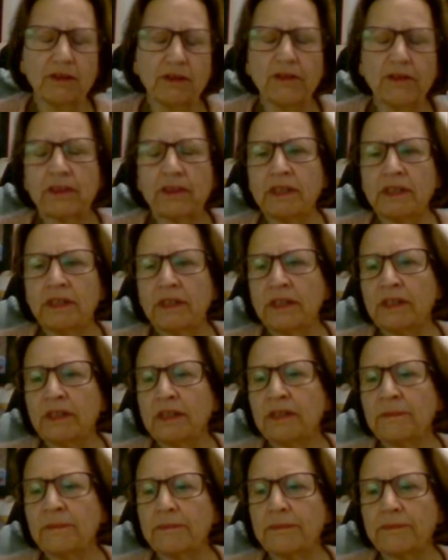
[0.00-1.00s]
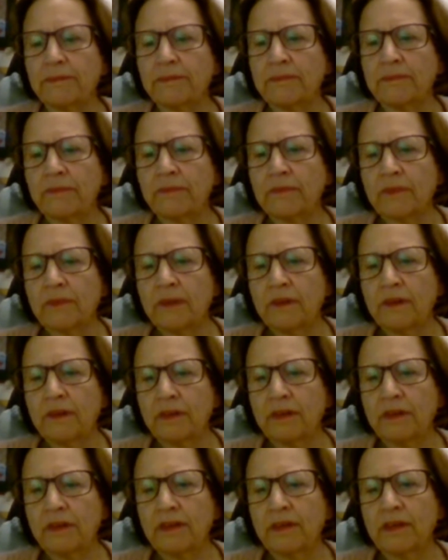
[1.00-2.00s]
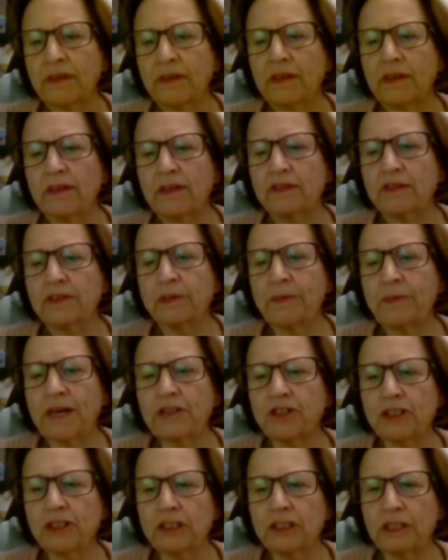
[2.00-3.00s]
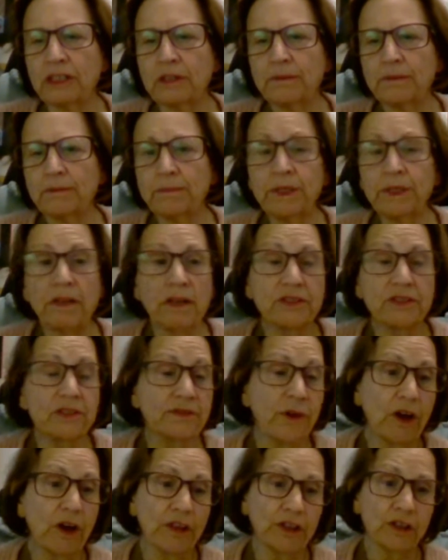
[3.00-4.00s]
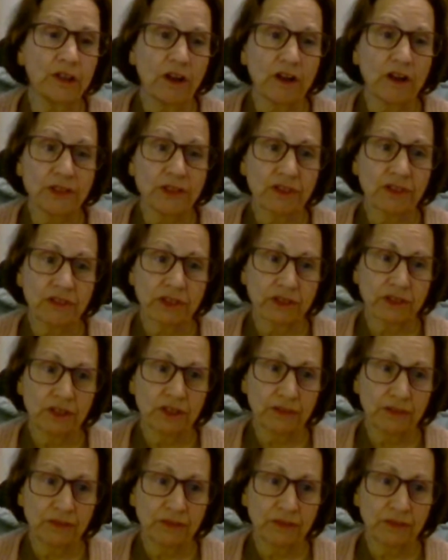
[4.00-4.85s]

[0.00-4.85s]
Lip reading: the, especially because of all the losses in your